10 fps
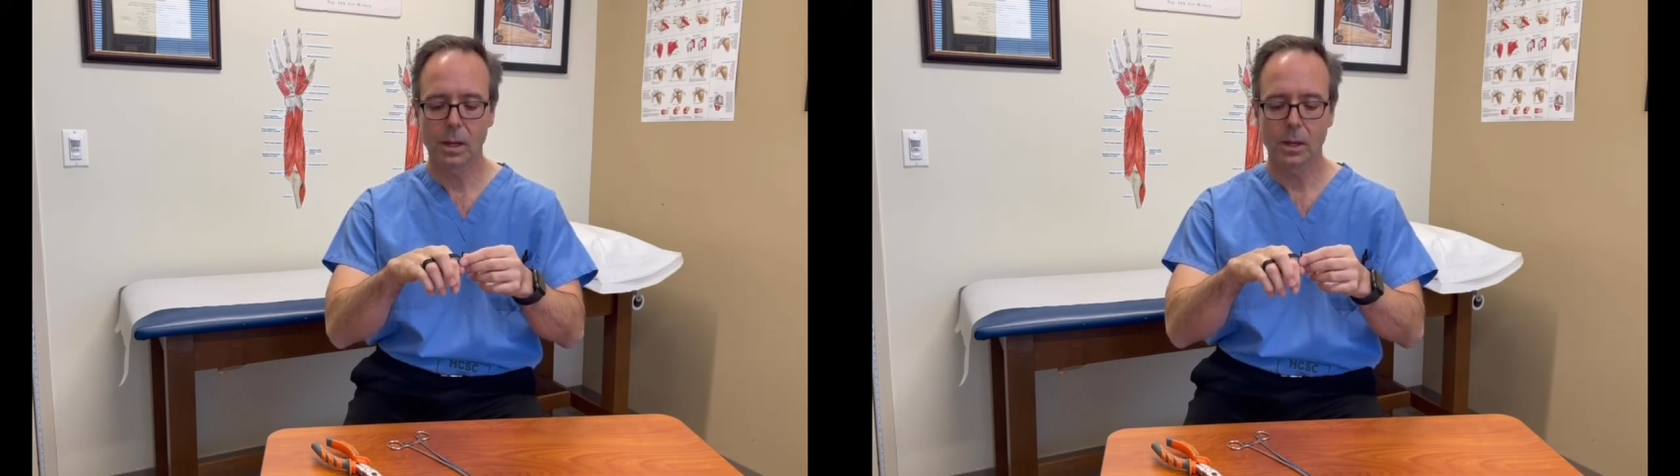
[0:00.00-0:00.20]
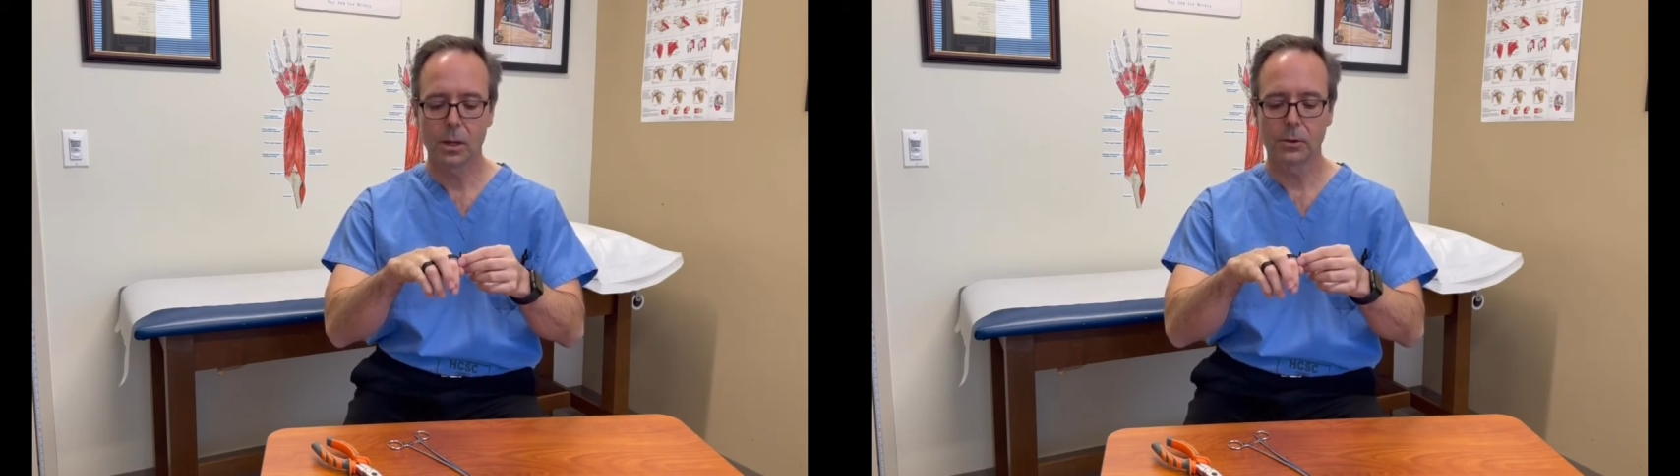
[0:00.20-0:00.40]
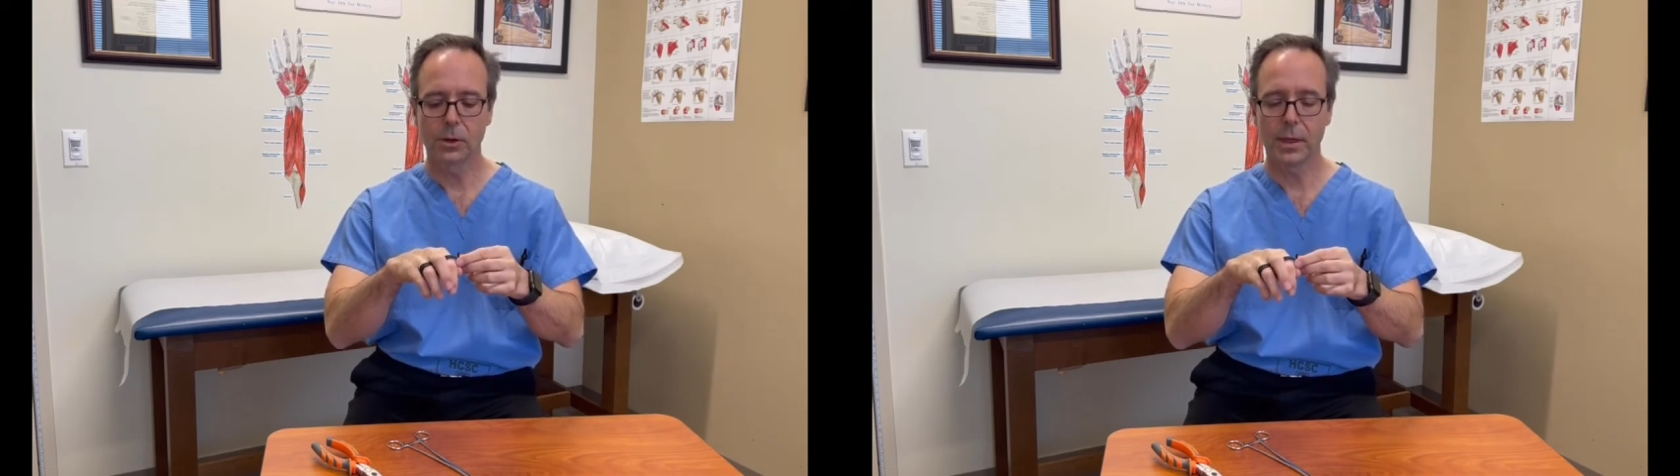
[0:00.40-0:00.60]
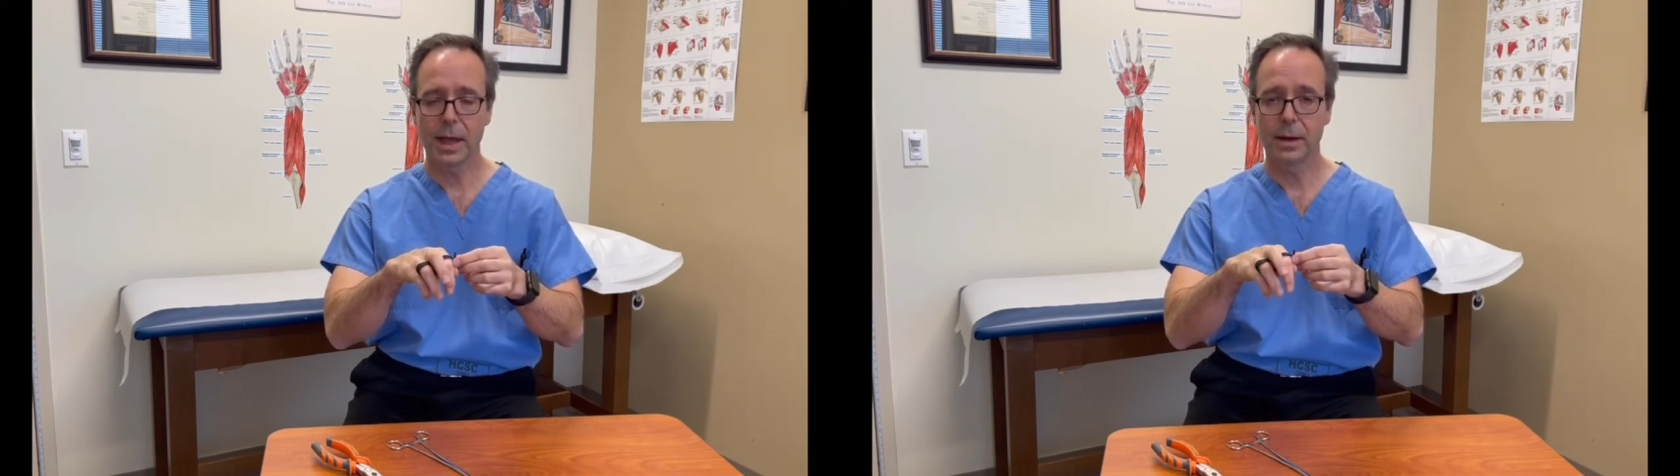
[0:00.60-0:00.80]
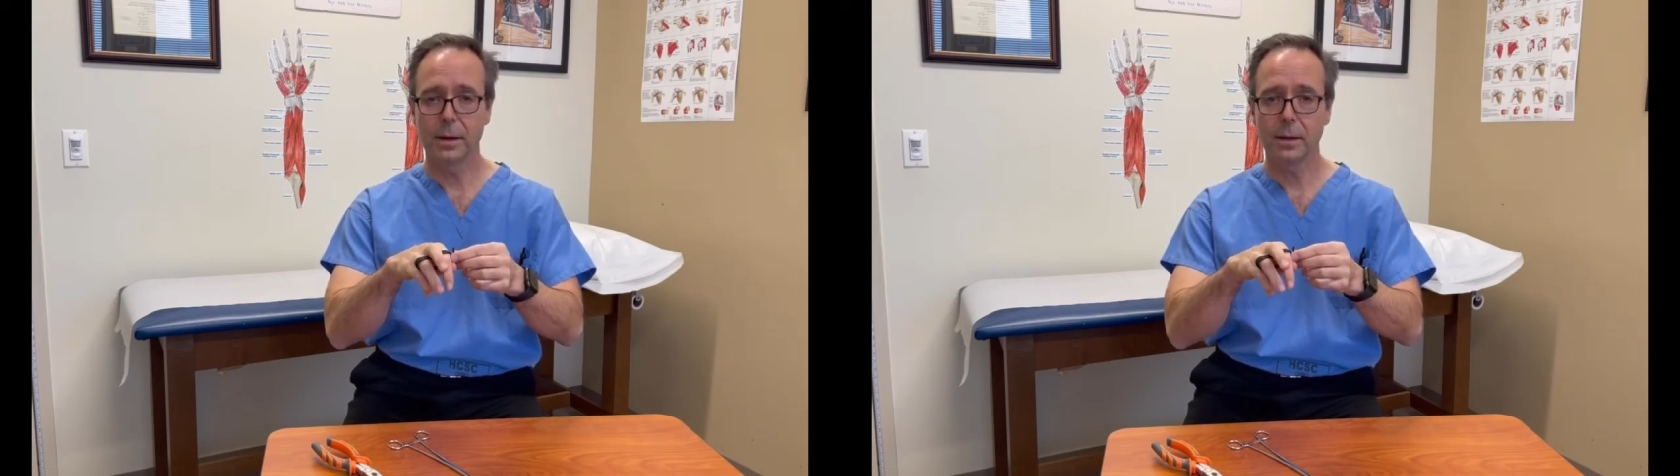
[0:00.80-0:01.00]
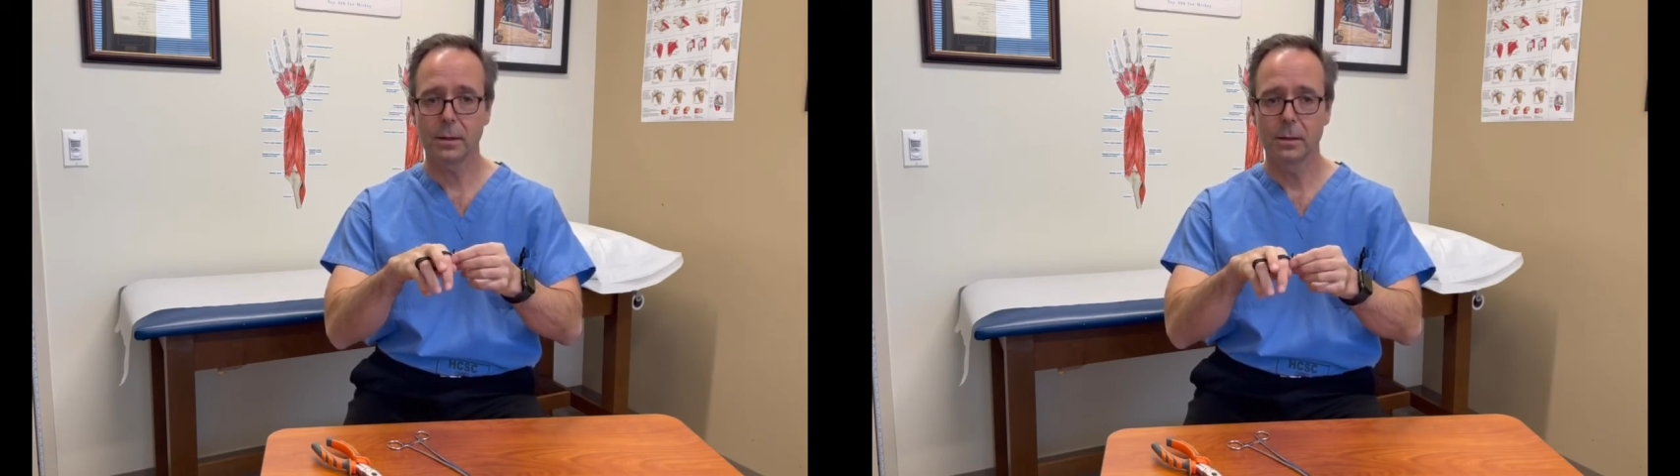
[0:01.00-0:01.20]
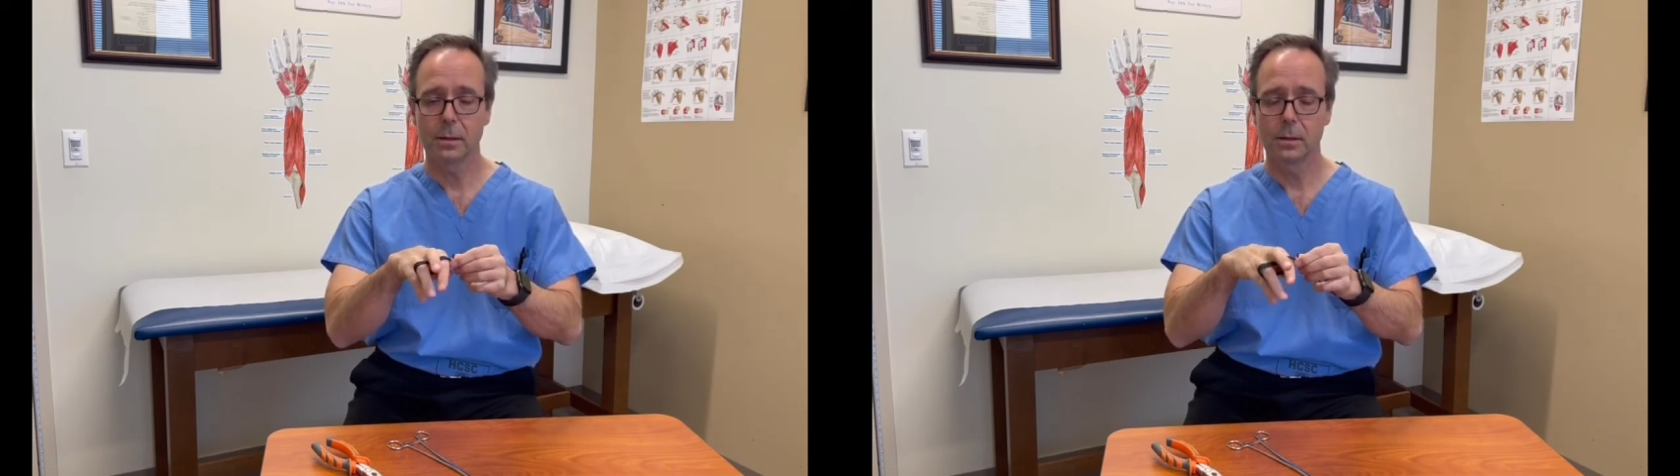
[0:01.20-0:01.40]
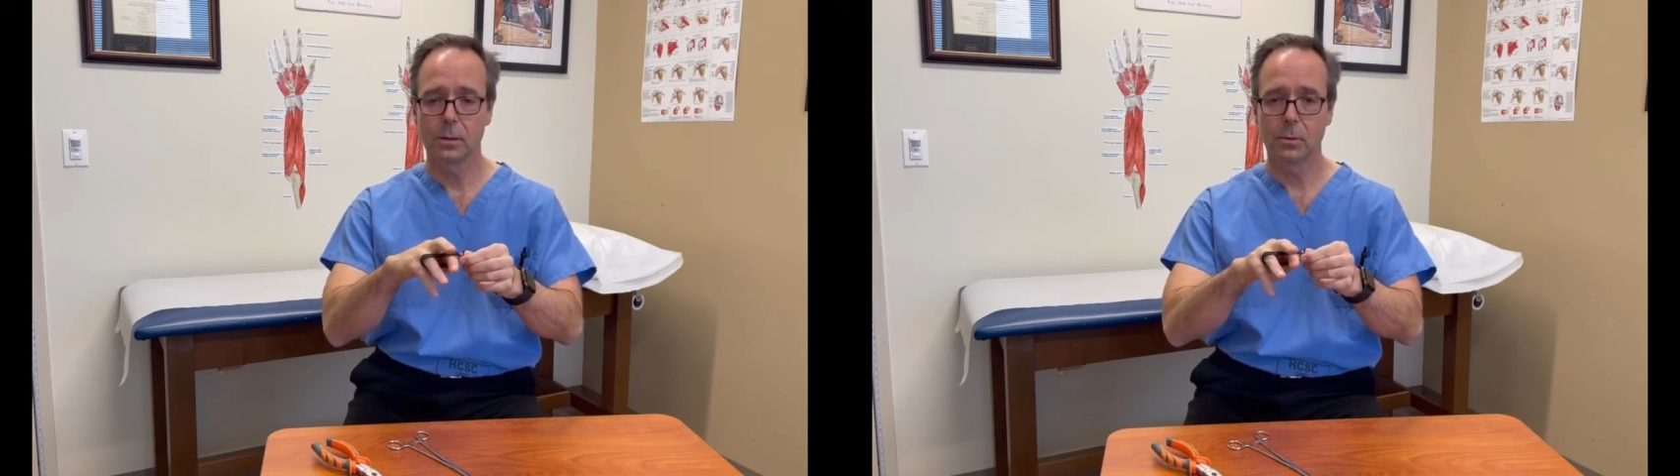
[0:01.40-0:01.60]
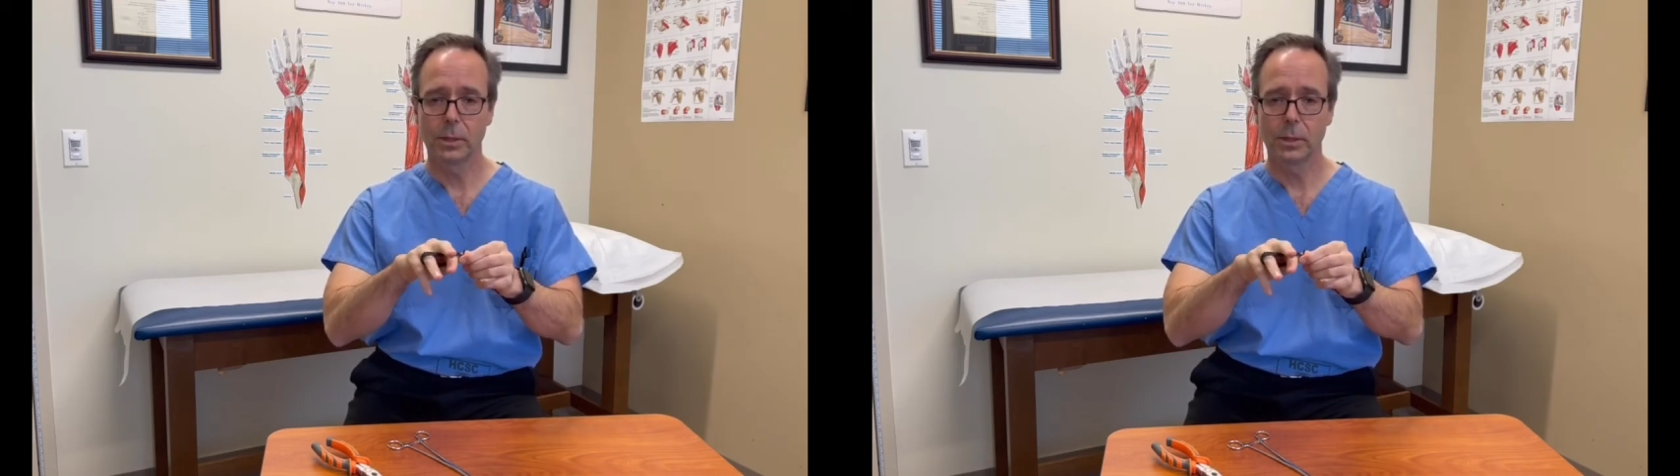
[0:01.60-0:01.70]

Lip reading: So then we